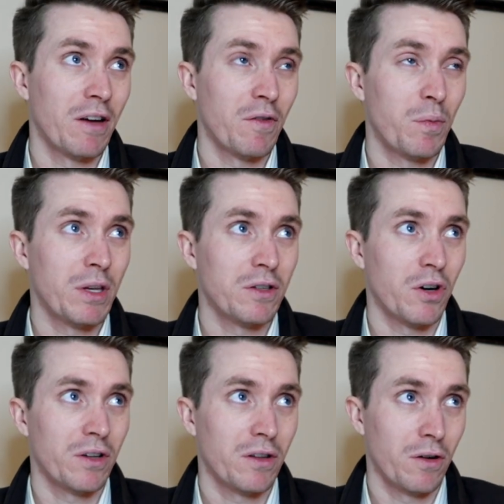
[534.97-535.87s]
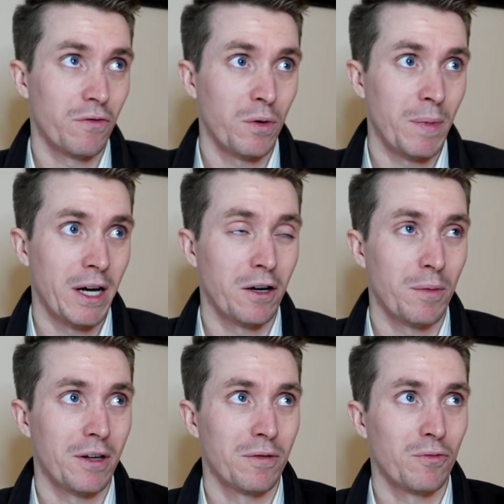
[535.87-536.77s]
I have a piece of art over on my,
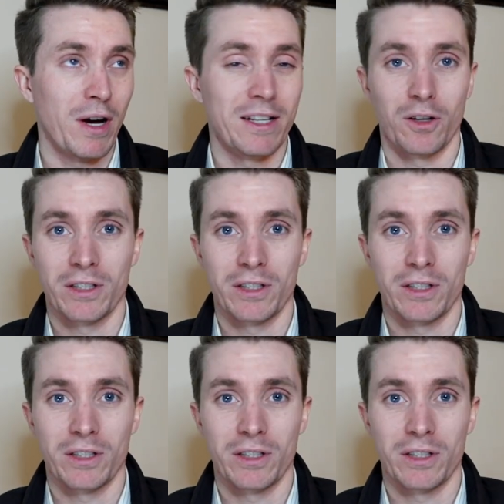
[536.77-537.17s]
on my right.